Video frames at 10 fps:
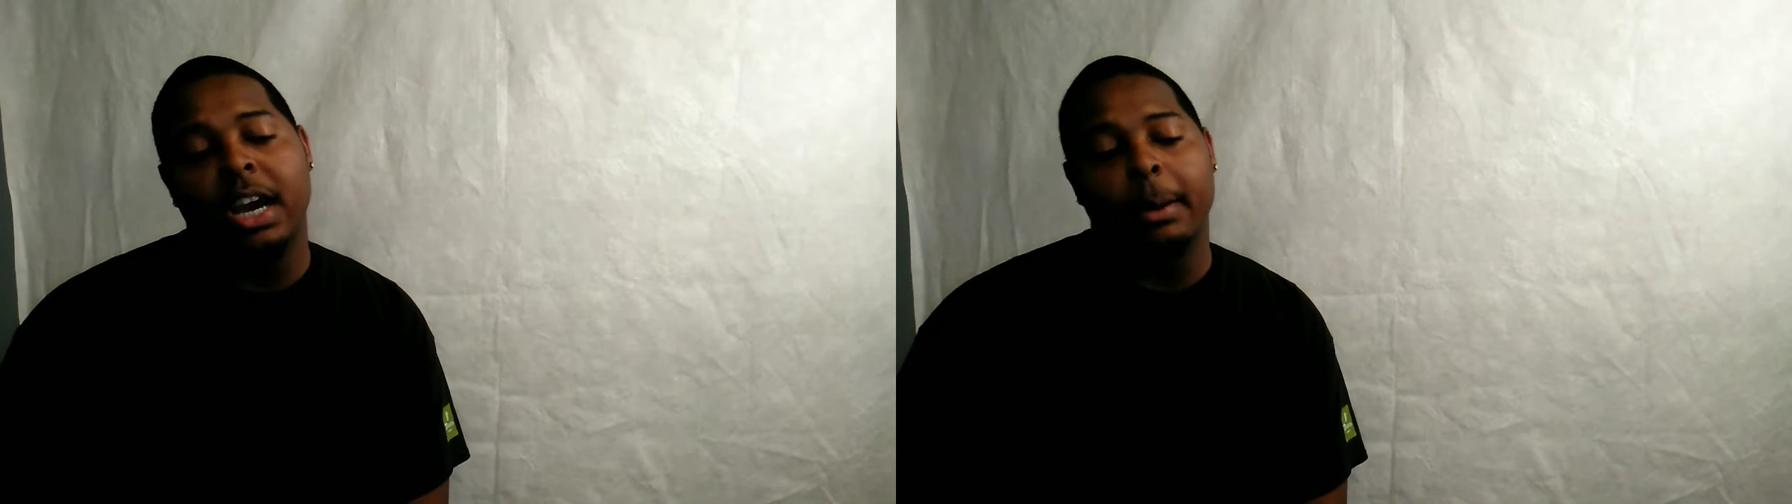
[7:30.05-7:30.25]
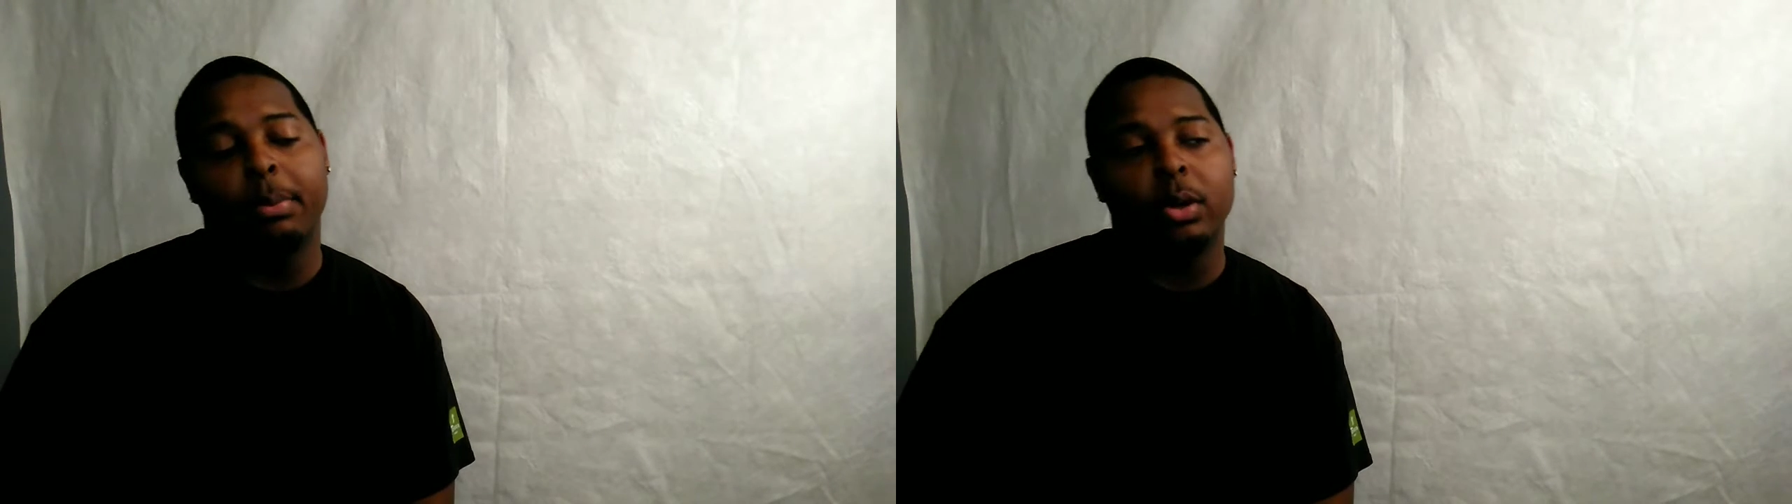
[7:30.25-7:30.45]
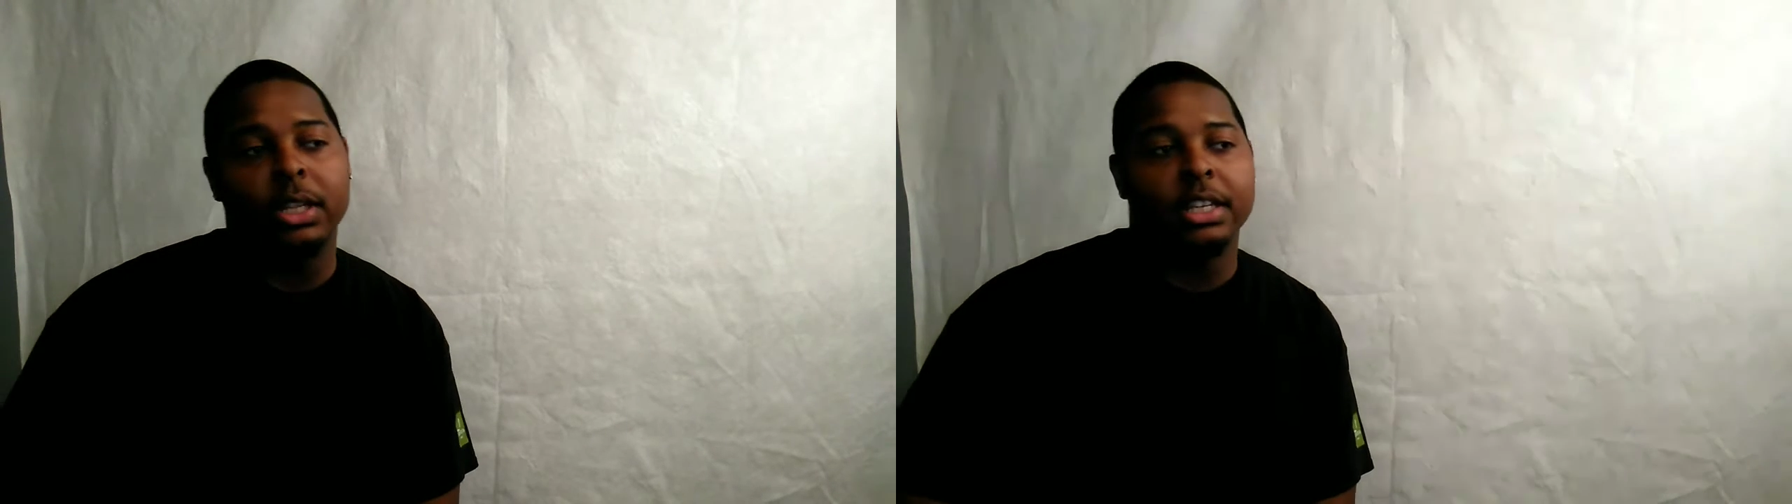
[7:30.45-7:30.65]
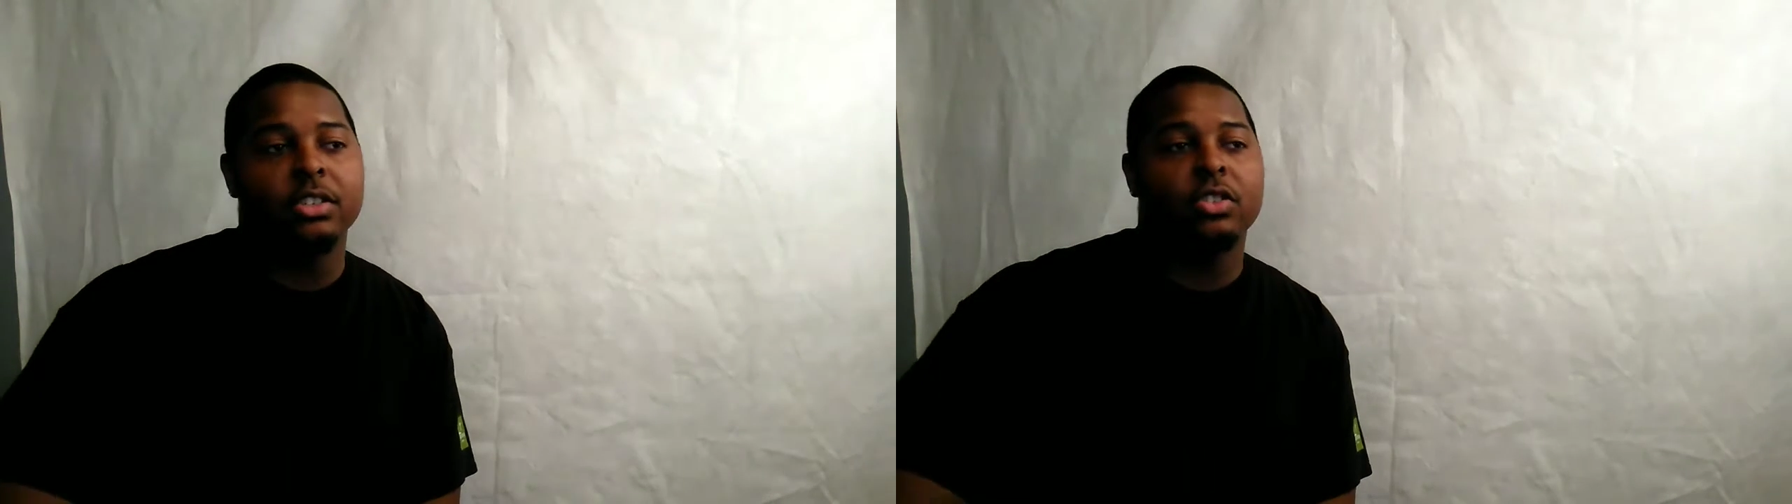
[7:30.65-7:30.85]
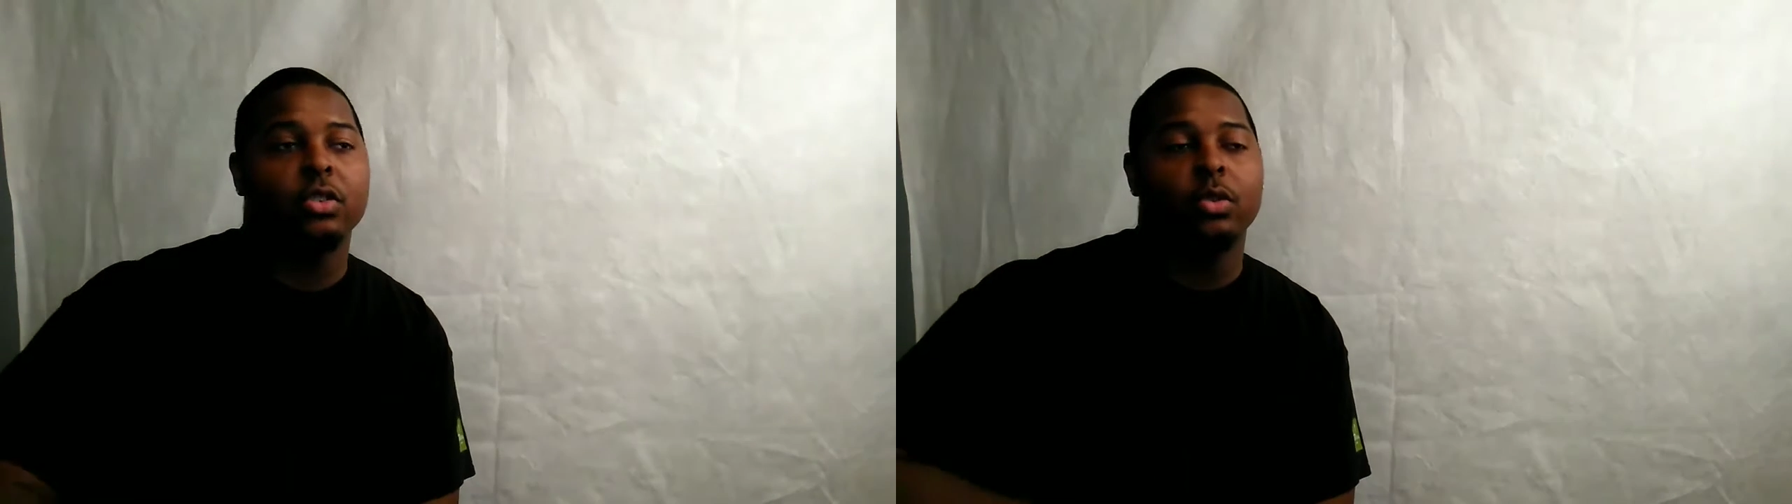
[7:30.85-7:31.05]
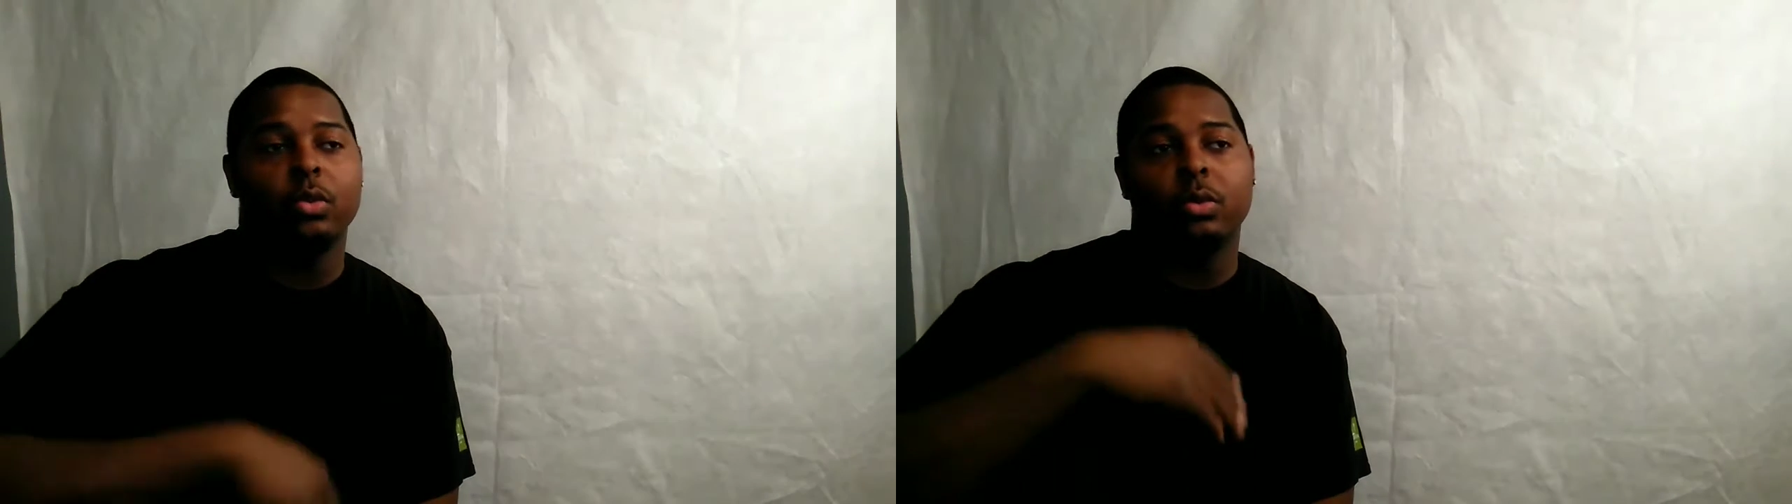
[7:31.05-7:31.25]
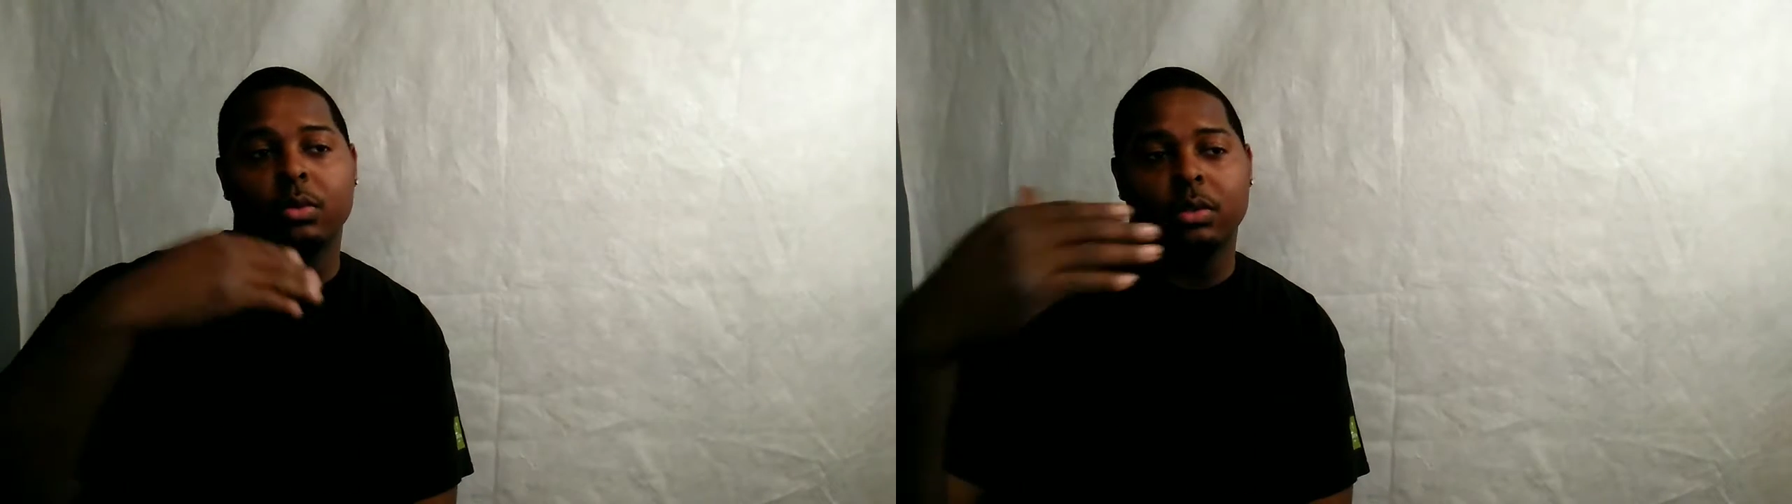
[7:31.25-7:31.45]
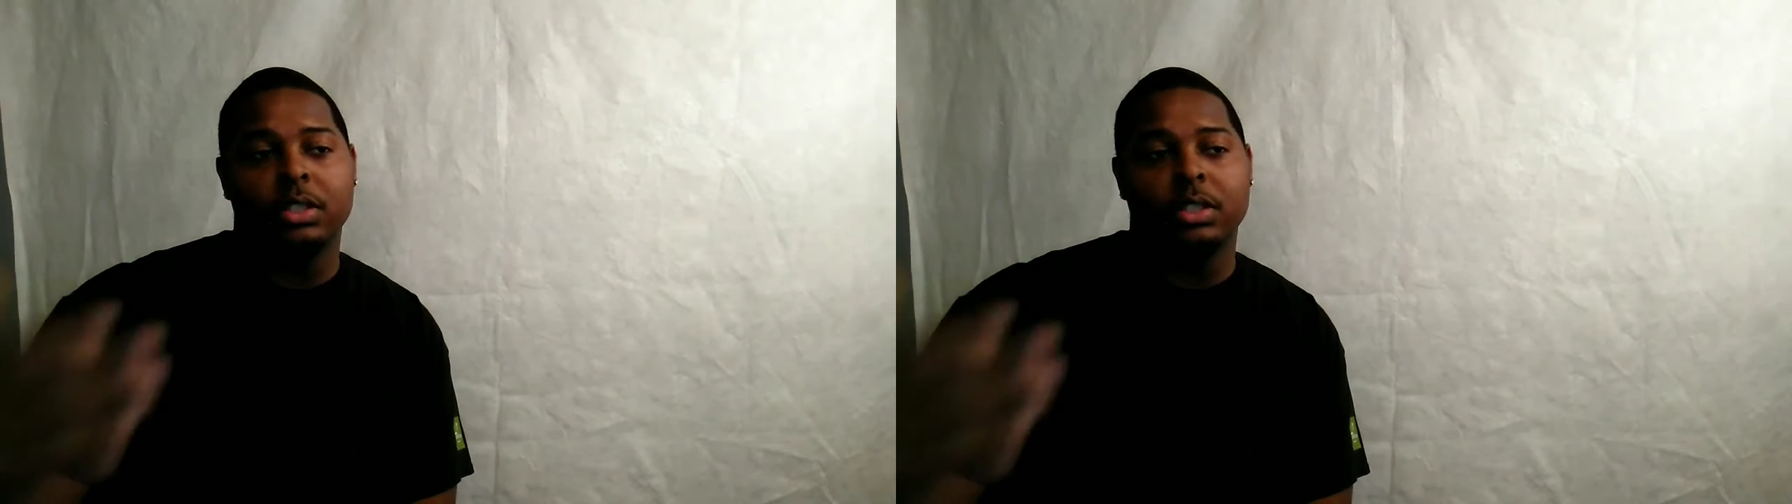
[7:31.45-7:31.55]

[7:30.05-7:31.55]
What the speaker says: I pull into